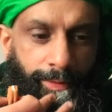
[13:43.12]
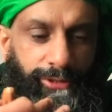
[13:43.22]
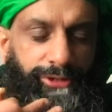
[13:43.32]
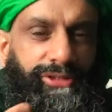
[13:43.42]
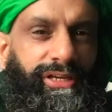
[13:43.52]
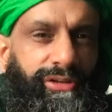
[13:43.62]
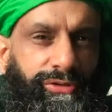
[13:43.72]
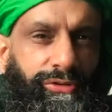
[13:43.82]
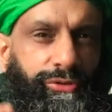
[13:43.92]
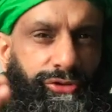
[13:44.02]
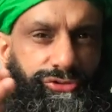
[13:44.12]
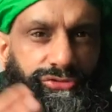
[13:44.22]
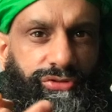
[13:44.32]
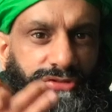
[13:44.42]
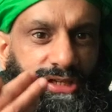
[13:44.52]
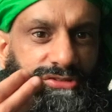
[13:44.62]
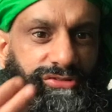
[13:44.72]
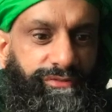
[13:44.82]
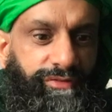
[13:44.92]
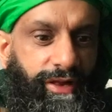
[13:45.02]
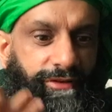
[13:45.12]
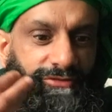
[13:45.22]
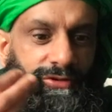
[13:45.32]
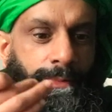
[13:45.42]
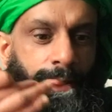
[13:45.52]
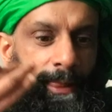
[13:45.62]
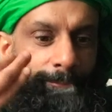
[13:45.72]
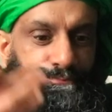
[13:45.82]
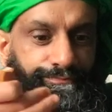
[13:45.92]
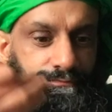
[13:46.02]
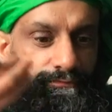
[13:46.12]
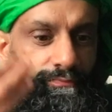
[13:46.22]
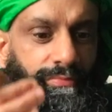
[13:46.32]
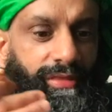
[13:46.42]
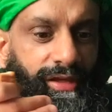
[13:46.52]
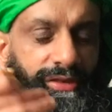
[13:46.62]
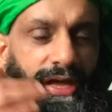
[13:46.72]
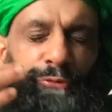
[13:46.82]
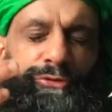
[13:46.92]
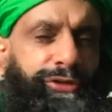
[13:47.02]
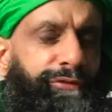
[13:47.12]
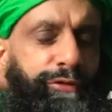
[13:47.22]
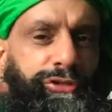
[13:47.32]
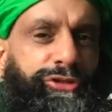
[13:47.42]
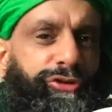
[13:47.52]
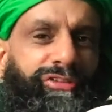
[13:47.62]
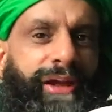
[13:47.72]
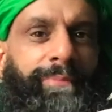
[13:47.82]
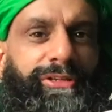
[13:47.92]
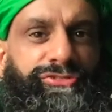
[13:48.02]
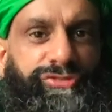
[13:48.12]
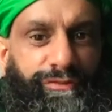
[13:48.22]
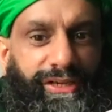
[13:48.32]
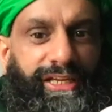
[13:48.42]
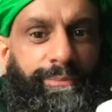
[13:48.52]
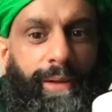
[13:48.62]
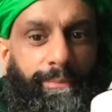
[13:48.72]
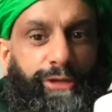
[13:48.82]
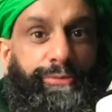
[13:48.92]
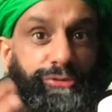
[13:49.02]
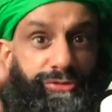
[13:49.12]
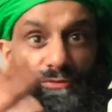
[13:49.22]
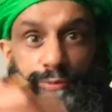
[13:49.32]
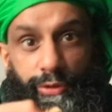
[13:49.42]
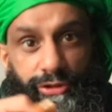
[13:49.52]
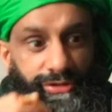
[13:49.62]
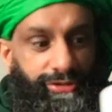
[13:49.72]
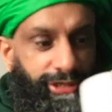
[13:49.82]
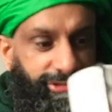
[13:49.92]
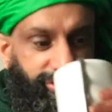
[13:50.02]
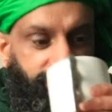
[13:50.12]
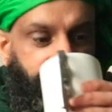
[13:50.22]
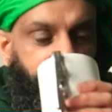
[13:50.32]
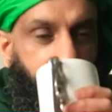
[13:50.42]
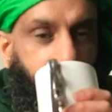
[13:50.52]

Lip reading: And you're getting the crunch, the taste, the flavours. And now you've only got remnants of it in my mouth because I've swallowed the rest, and then